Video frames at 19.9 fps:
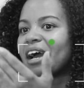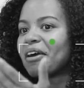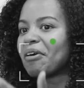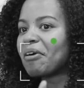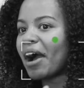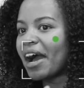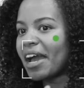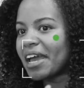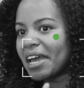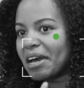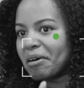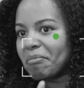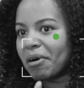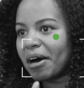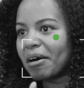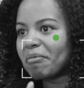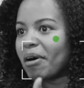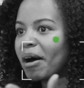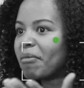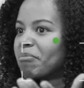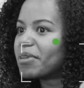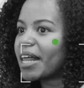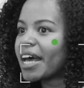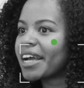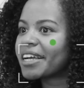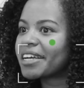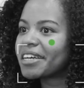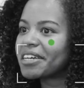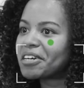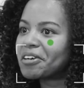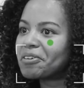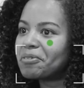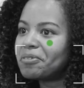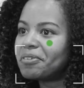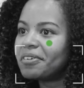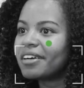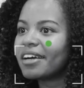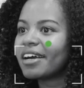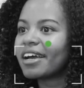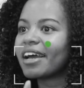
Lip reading: I am a black girl.